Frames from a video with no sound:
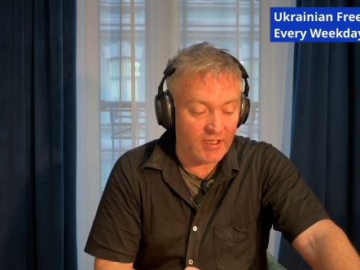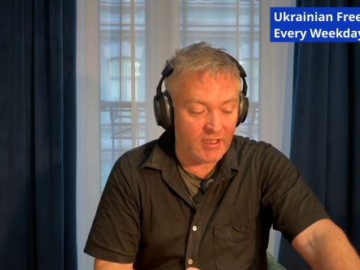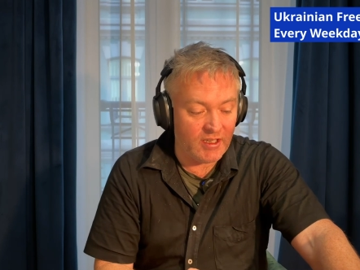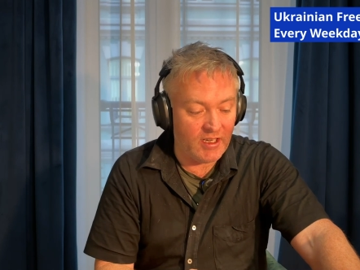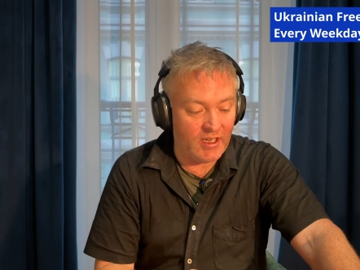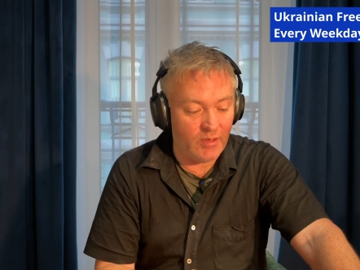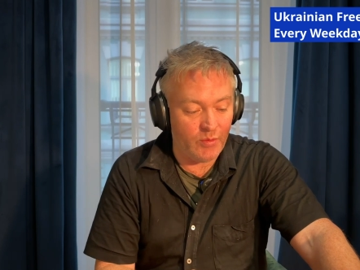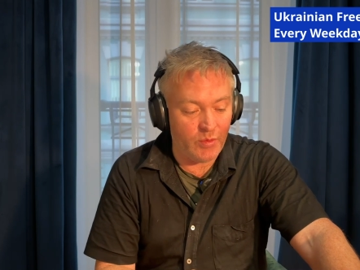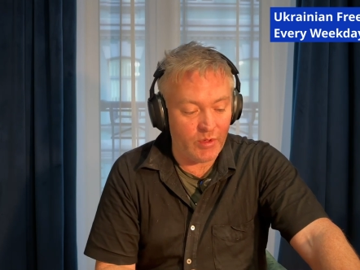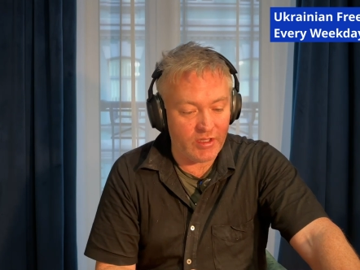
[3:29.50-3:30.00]

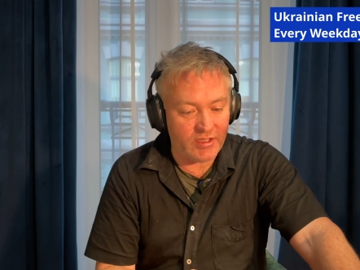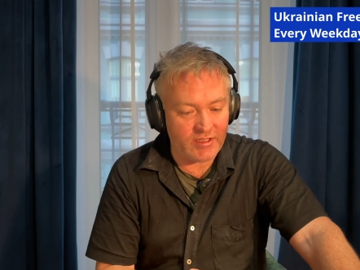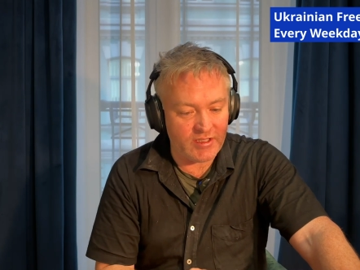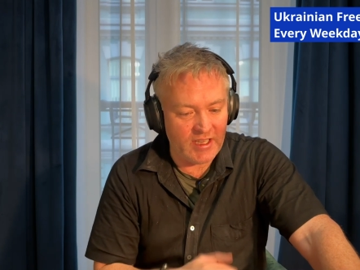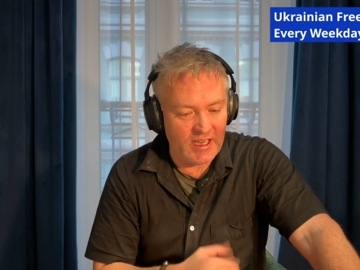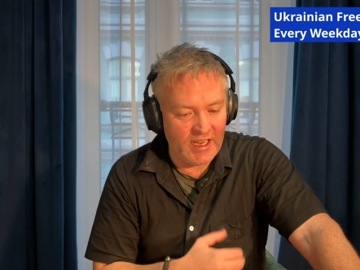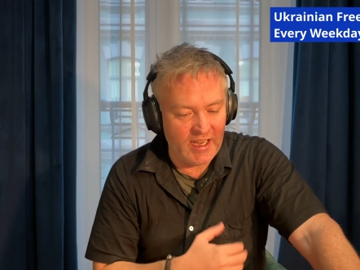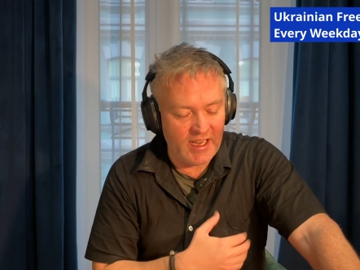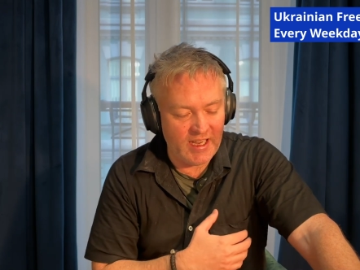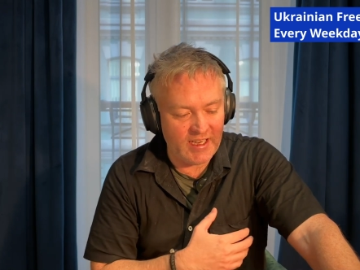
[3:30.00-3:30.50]
a bit,
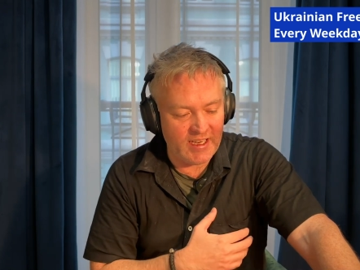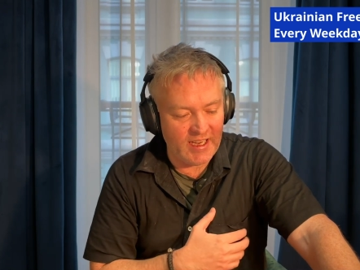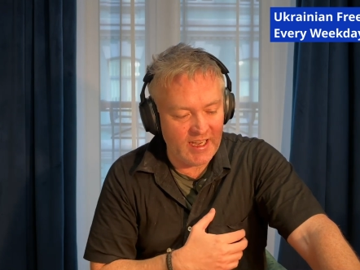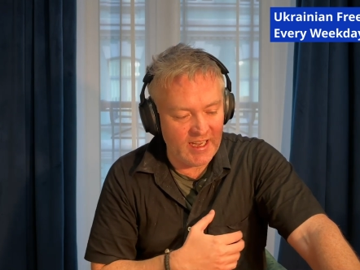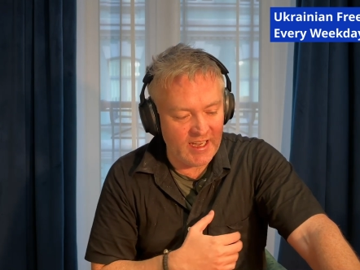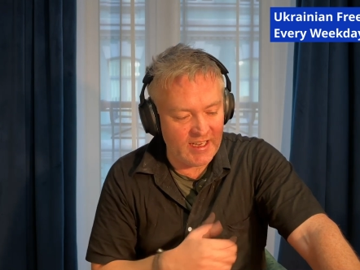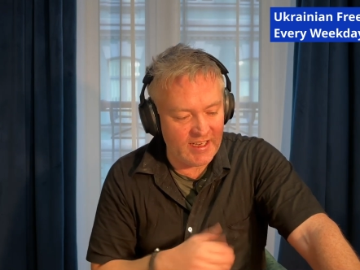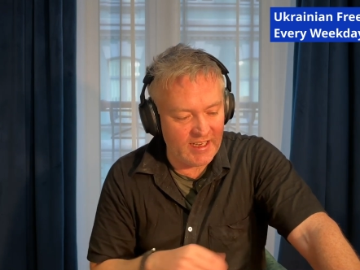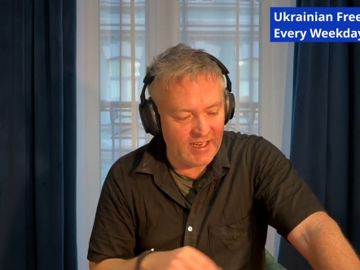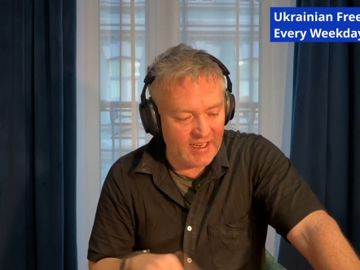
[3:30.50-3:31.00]

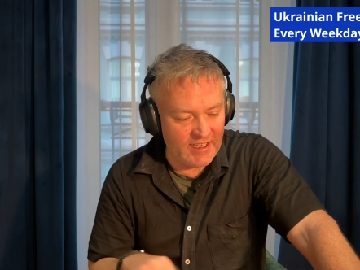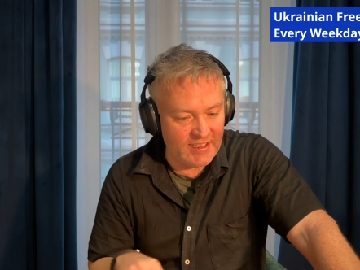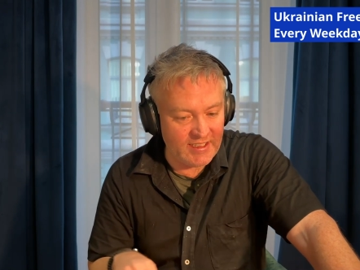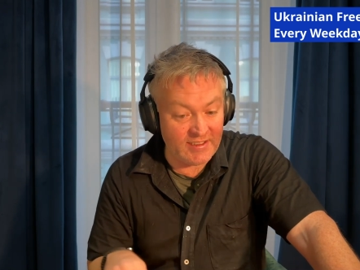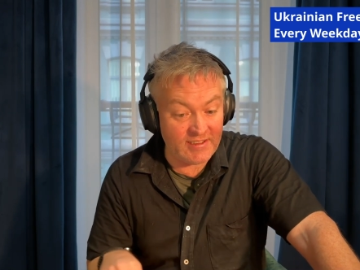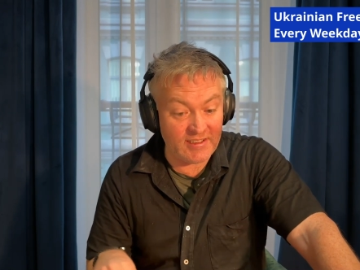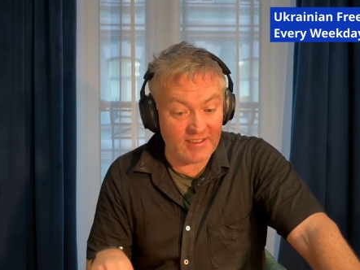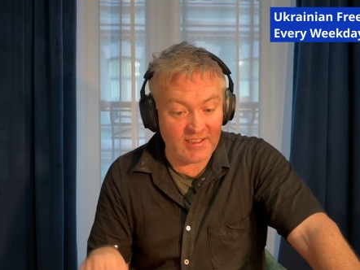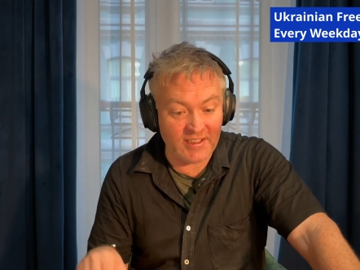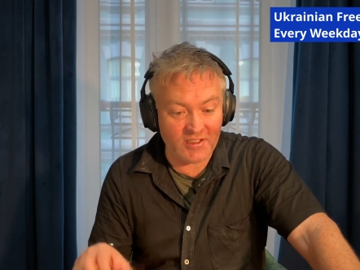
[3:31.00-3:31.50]
and I
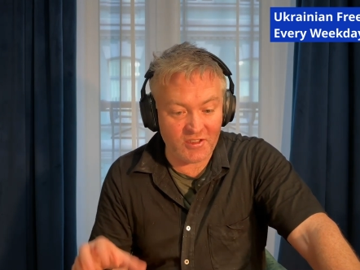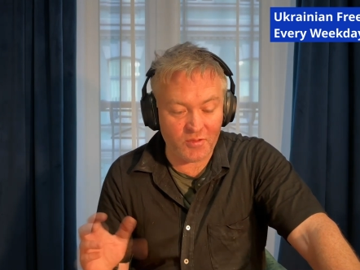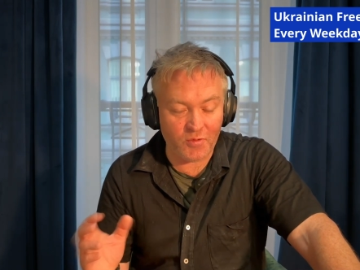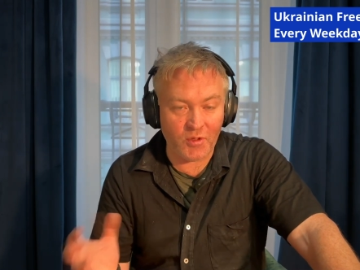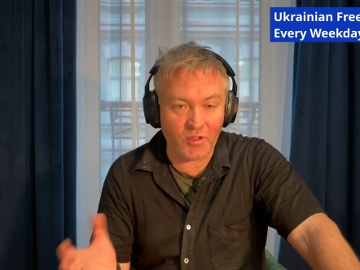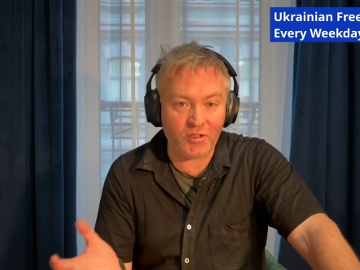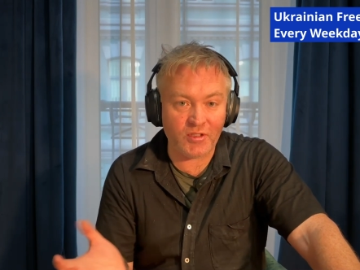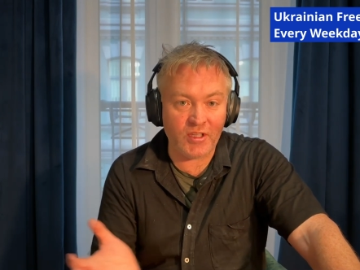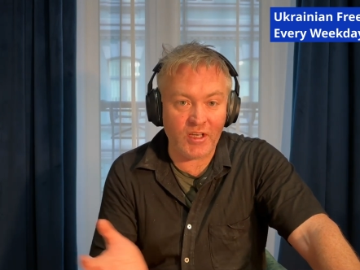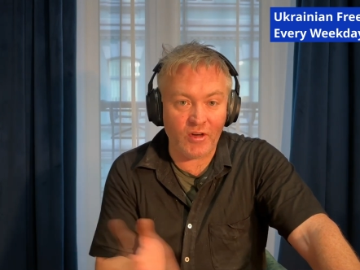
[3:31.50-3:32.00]
need to get as
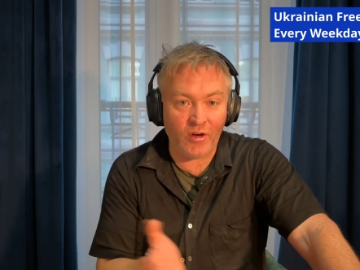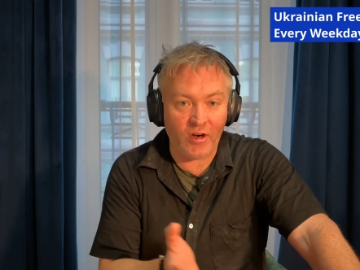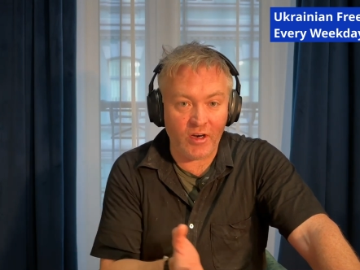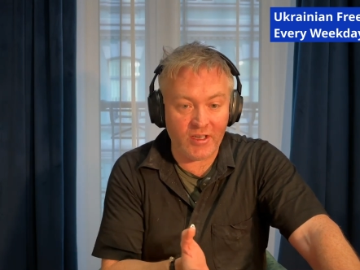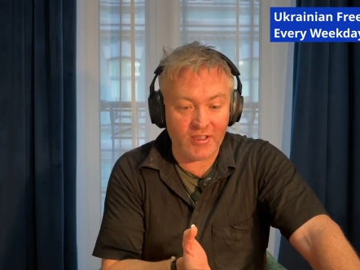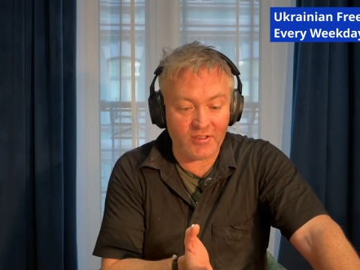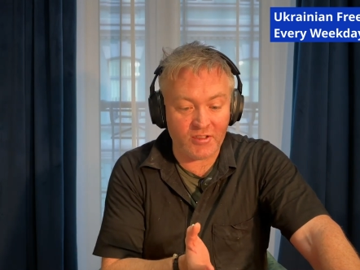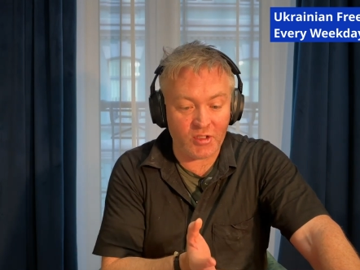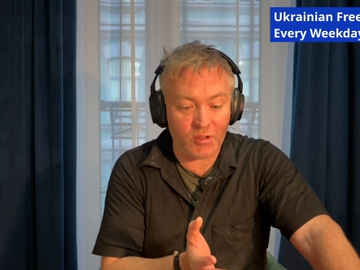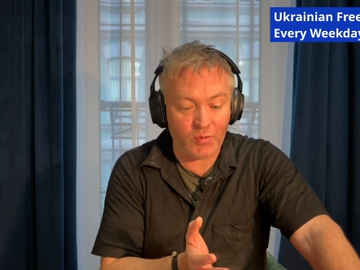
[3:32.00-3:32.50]
much of that
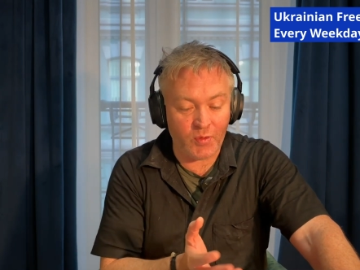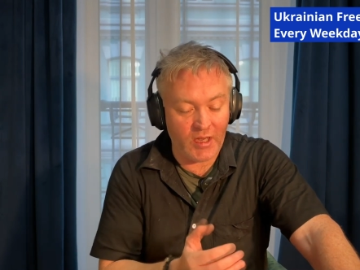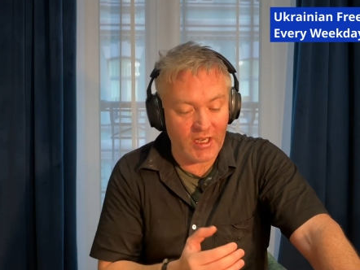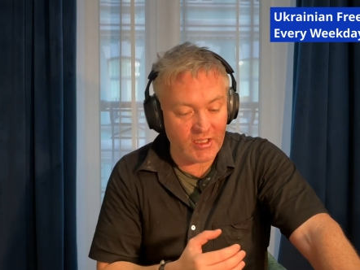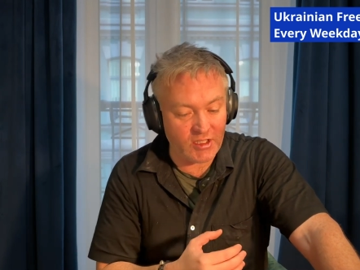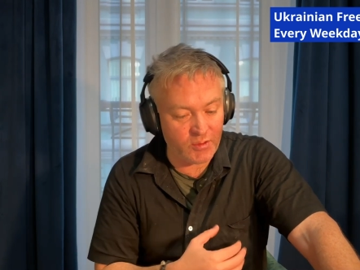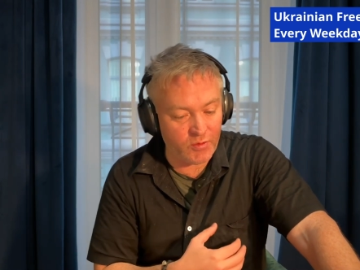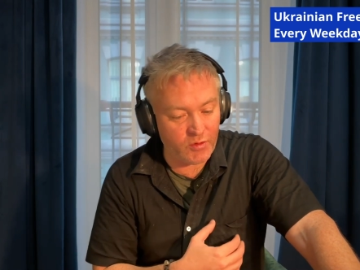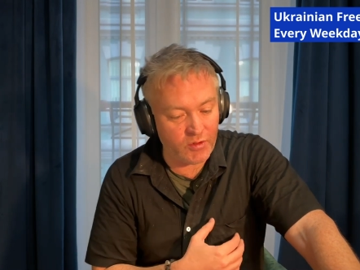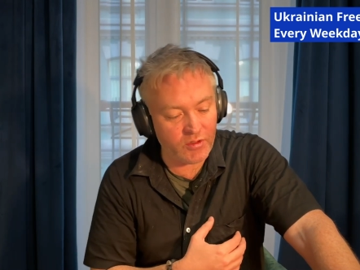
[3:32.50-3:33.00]
audience as
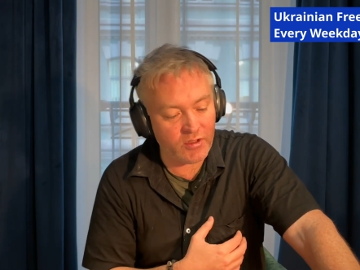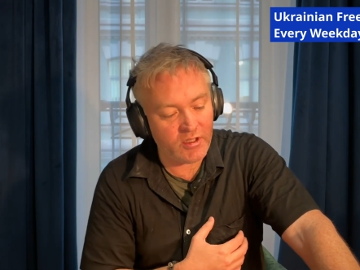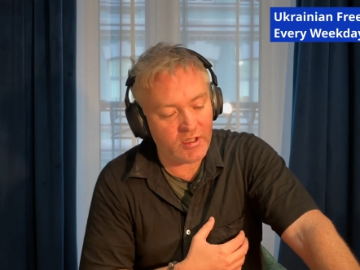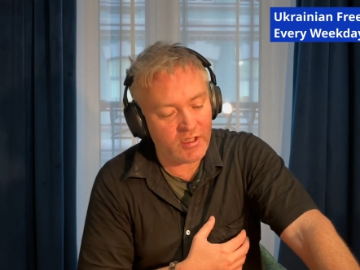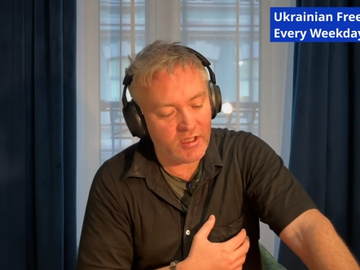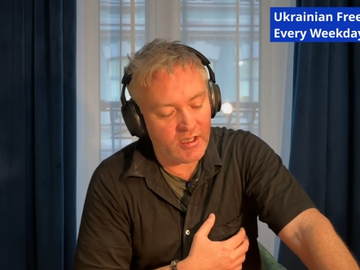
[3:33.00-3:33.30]
possible